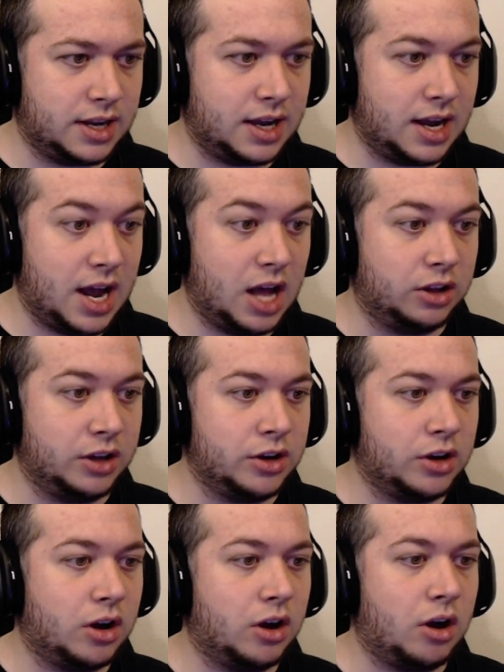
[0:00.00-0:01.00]
Ellen
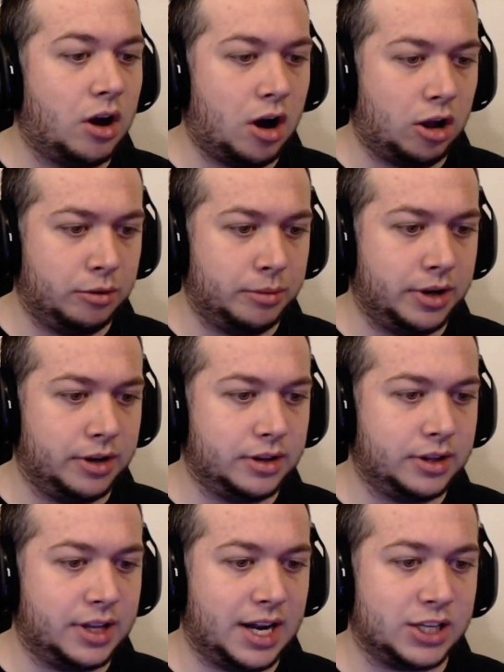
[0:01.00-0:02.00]
Hollman.
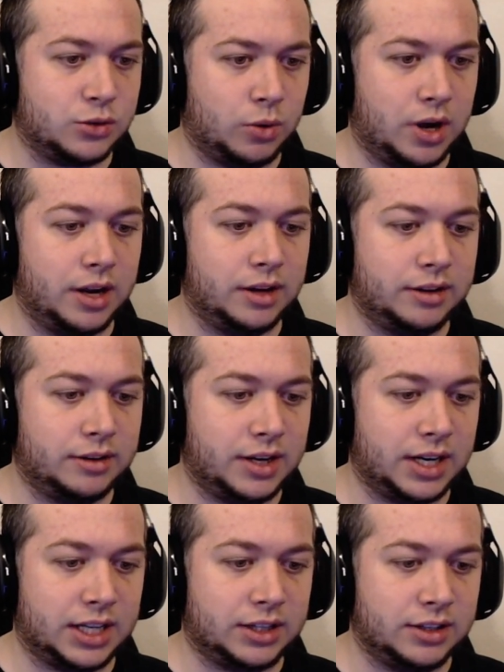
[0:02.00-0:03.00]
That's why I
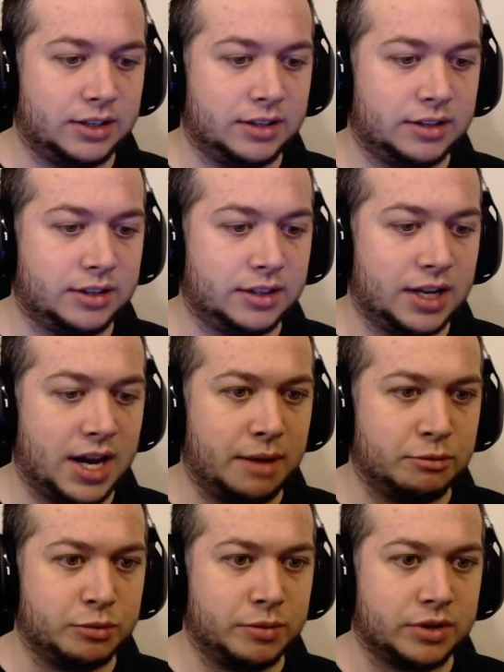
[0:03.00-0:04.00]
got the names
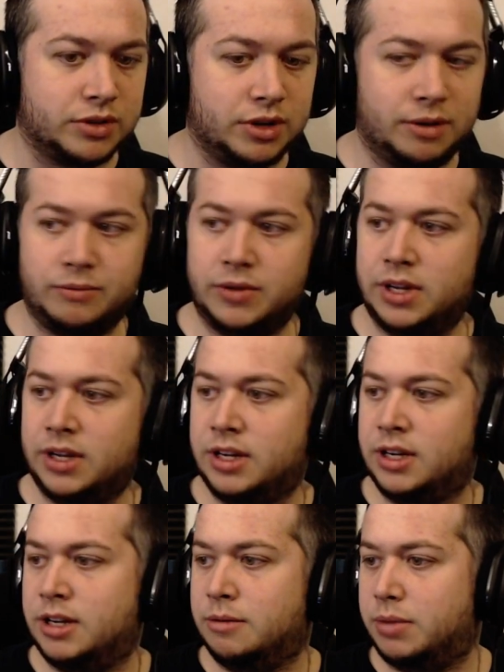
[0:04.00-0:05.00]
mixed up.
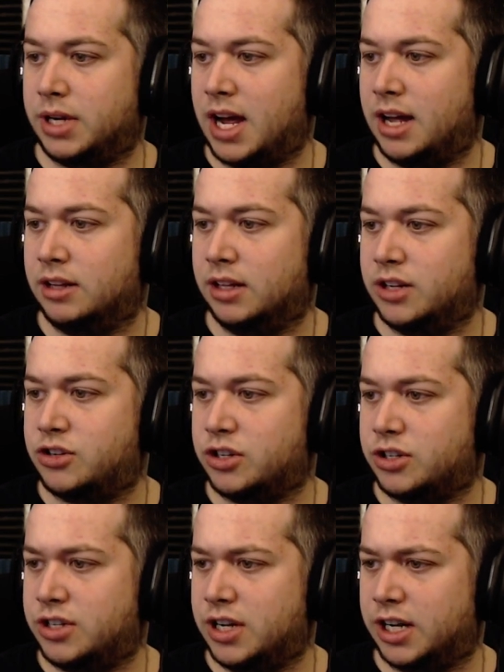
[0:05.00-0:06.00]
But yeah, let's
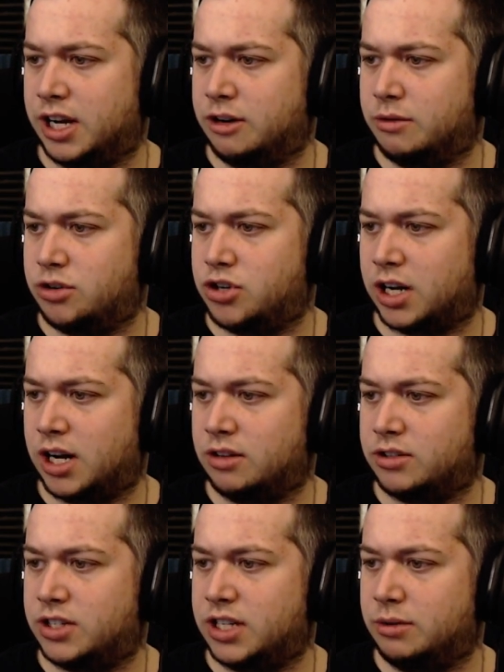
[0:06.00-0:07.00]
just get into it, check it out,
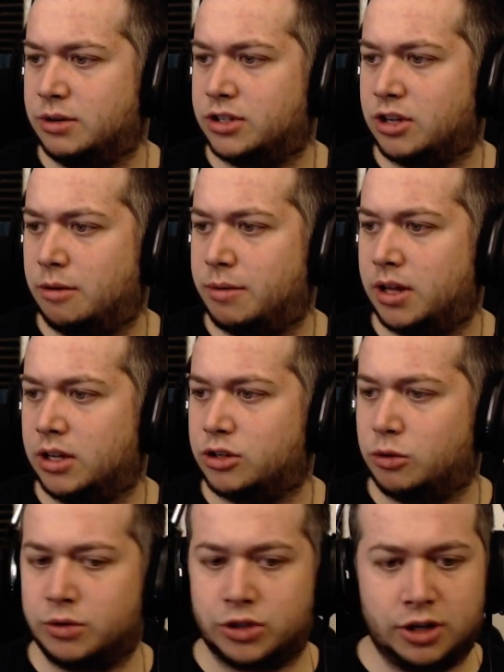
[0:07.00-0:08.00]
see what it's all about. Let's hope
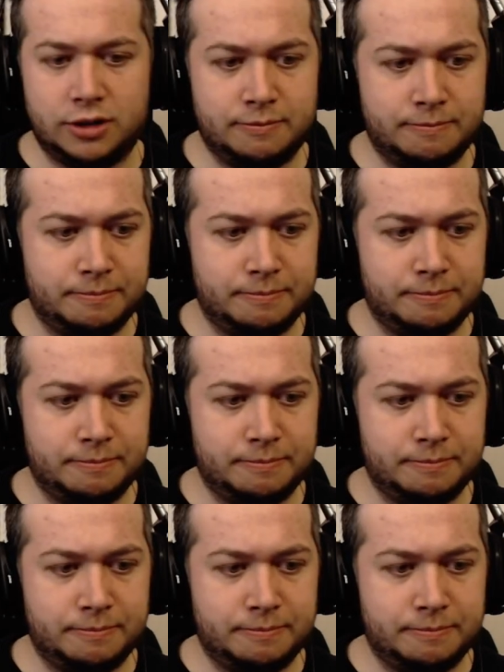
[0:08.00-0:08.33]
it's good.